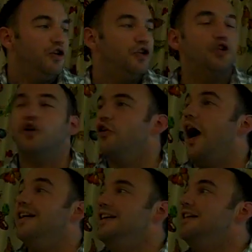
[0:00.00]
sure,
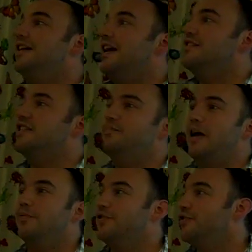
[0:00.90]
I need kids to be
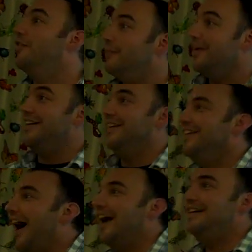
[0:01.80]
able to solve,
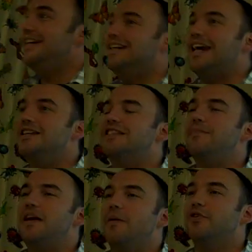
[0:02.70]
I need kids
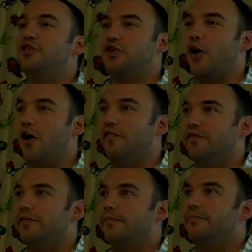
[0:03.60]
to be able to
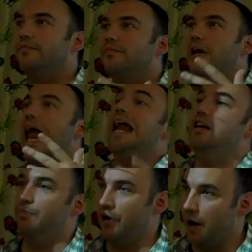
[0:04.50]
solve
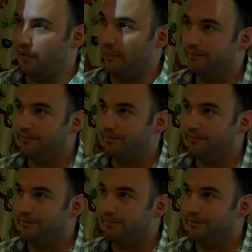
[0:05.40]
any problem.